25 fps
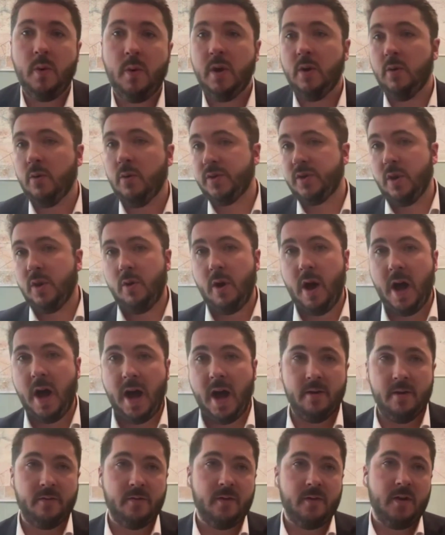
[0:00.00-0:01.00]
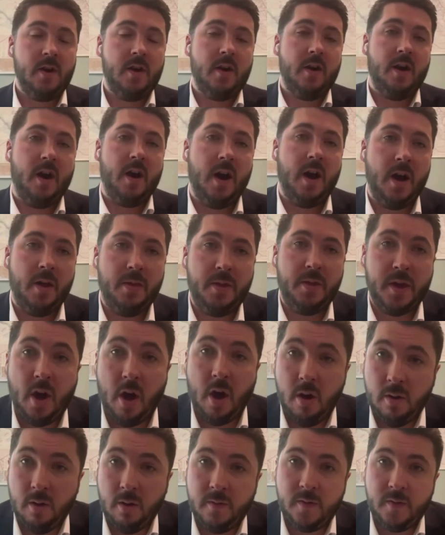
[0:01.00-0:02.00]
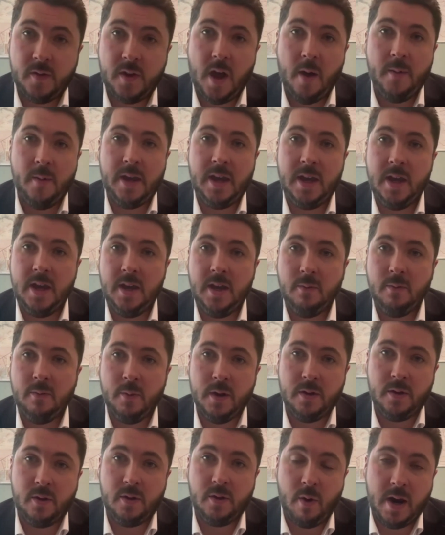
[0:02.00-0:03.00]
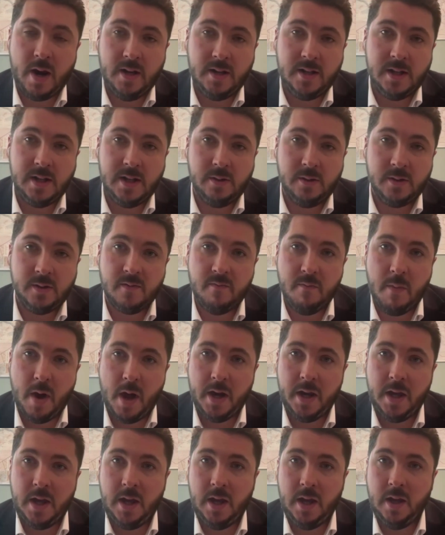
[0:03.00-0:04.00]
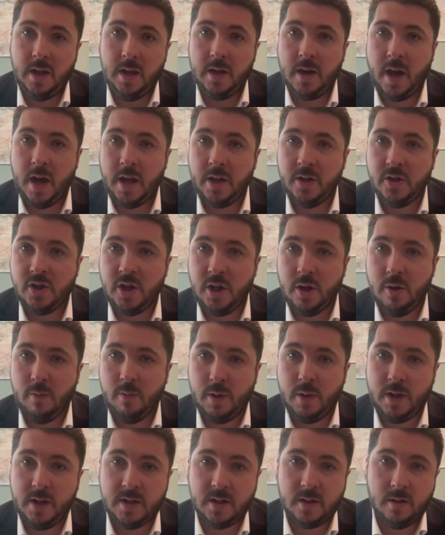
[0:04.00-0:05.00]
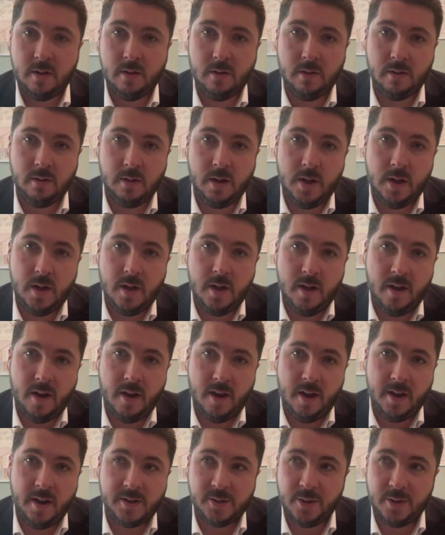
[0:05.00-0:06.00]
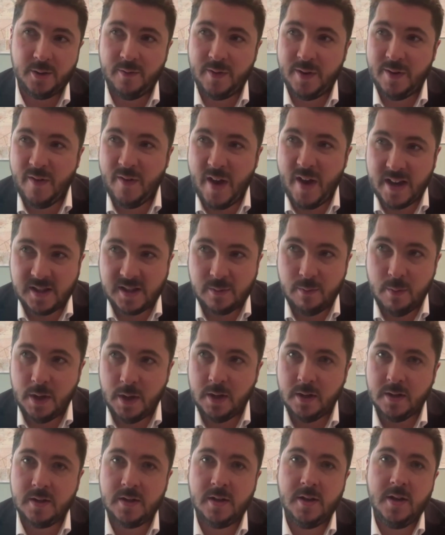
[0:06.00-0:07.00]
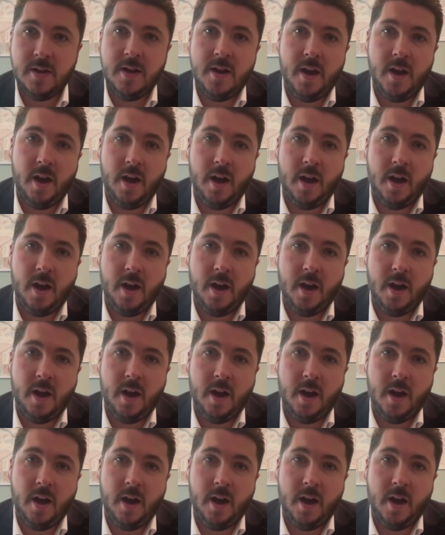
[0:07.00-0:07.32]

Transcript: We also have the Gulf coming in with great deals of money and geopolitical sort of investment,